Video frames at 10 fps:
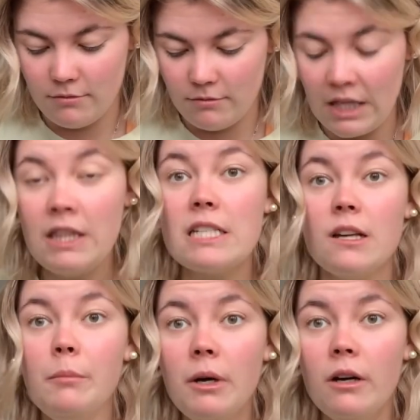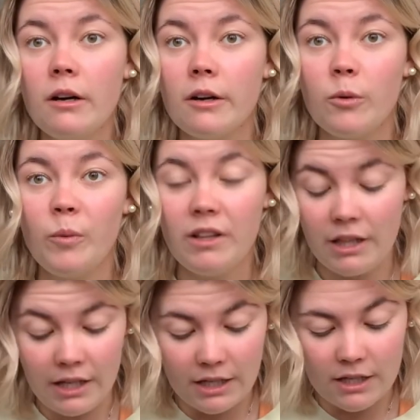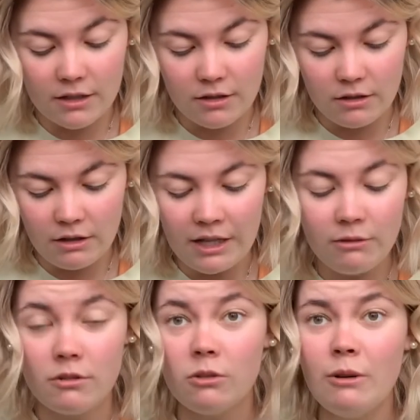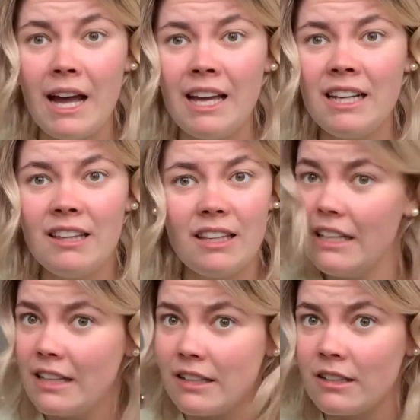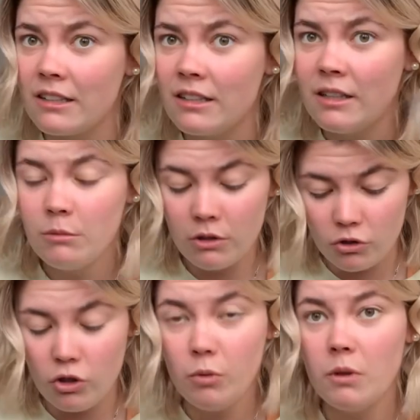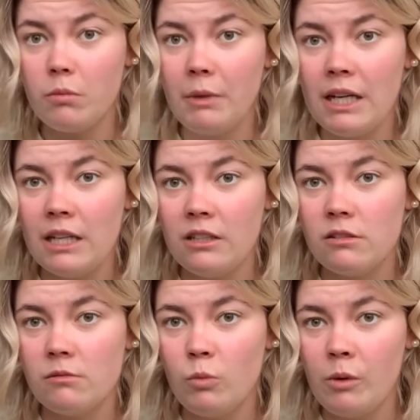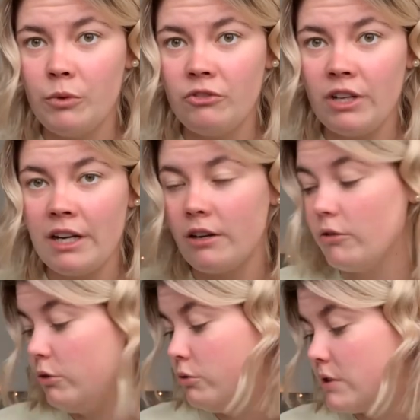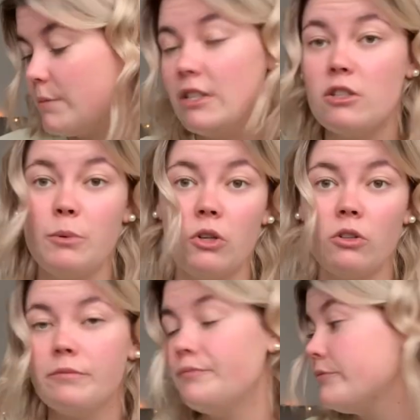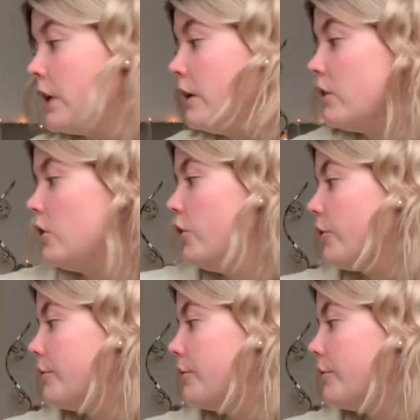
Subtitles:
in the summer with, like, I don't know, anything. Look cute with my what I'm wearing right now. Who knows? I might just put it on. Here.